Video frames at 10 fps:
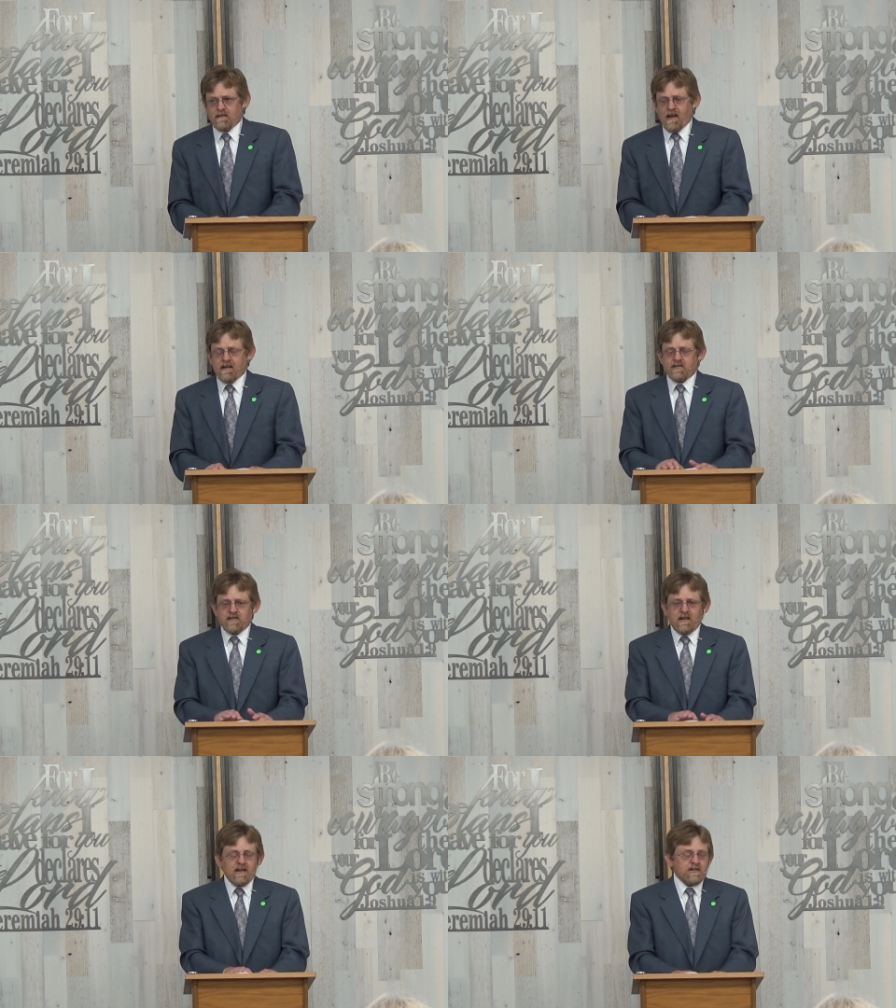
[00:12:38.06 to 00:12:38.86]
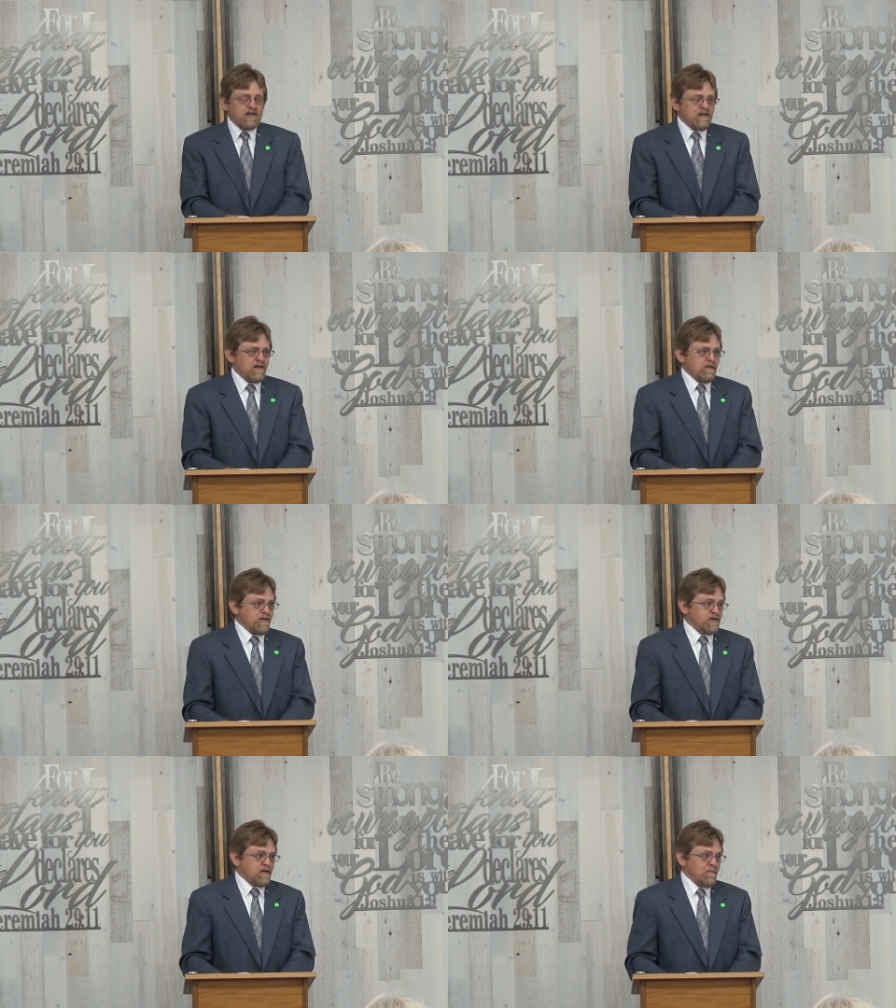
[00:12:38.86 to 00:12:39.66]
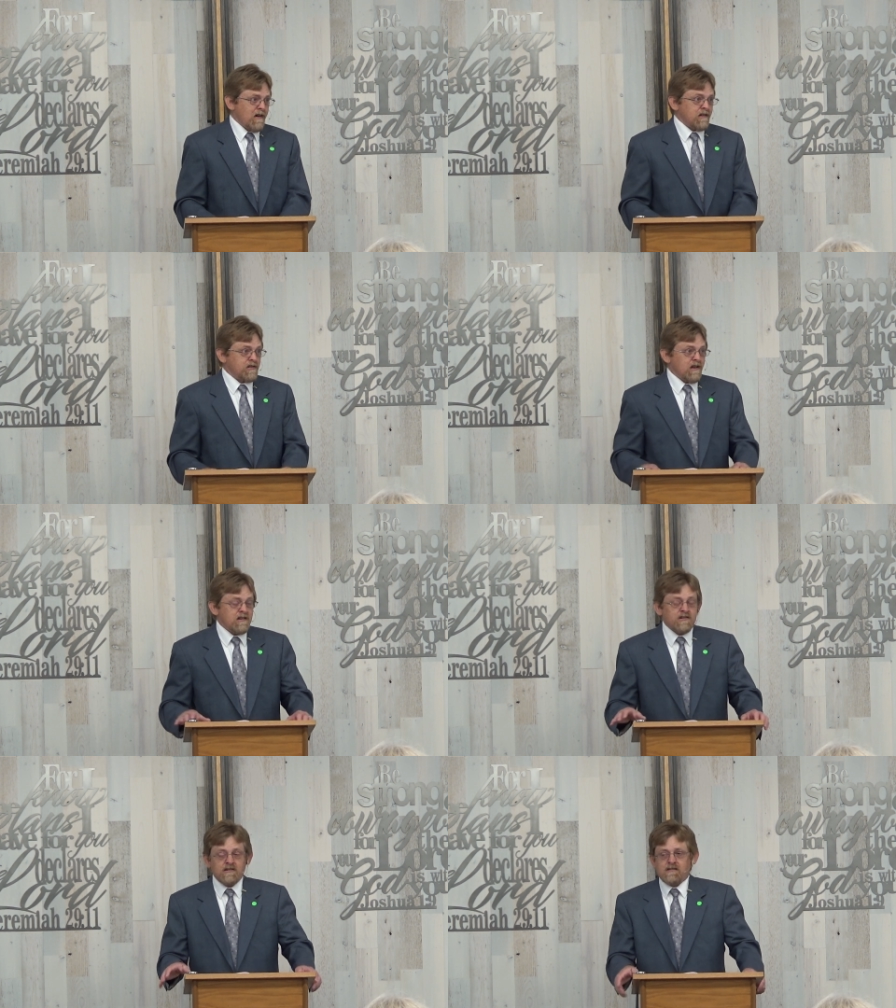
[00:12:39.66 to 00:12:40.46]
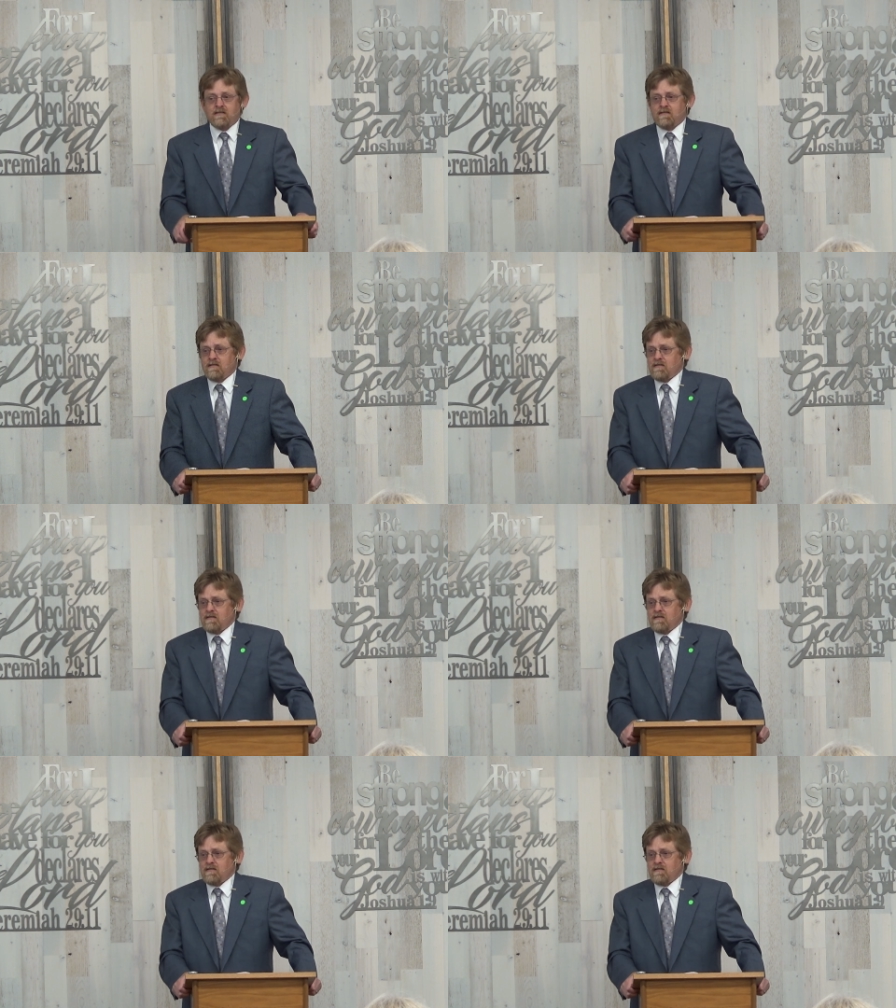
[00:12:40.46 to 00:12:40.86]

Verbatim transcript: That is an ancient Near Eastern imagination